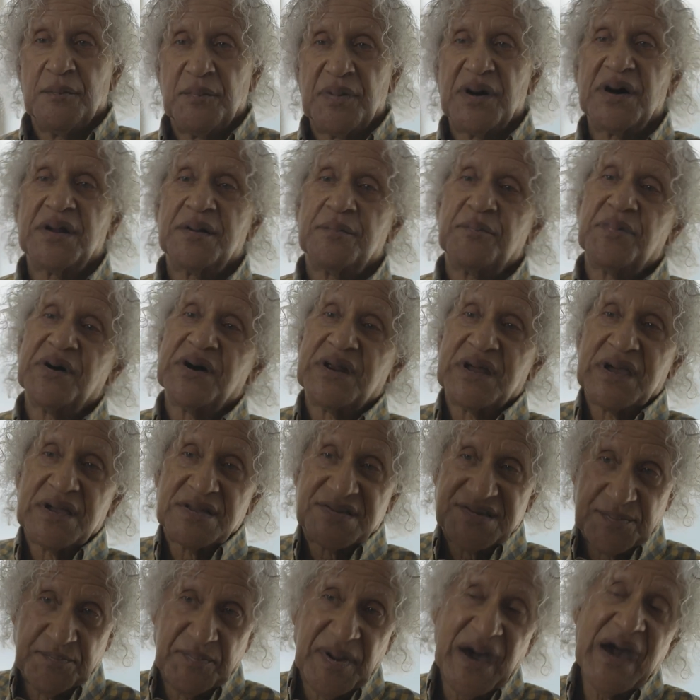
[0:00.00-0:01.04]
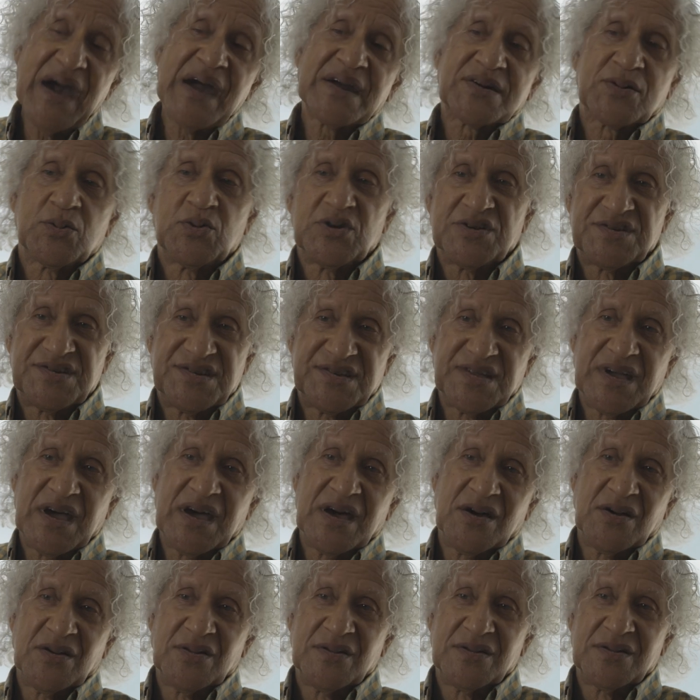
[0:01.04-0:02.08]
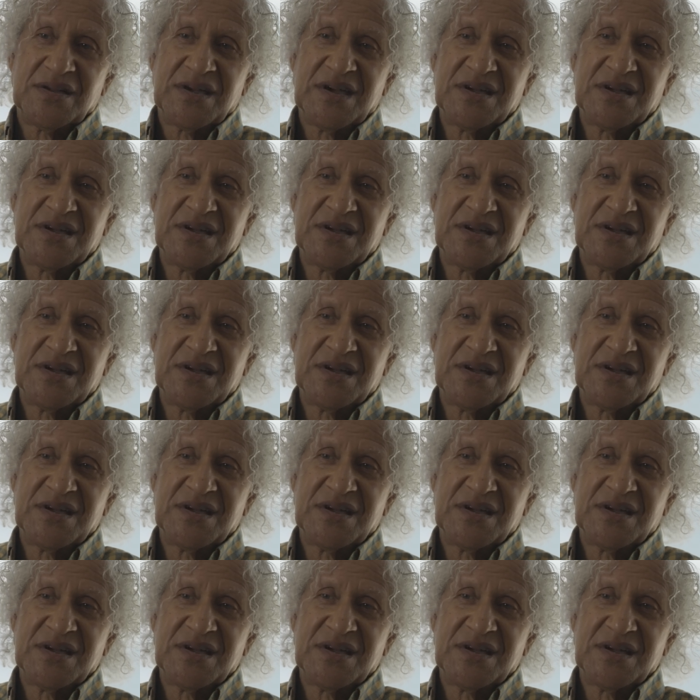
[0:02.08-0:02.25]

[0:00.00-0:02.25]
but but it's backwards now.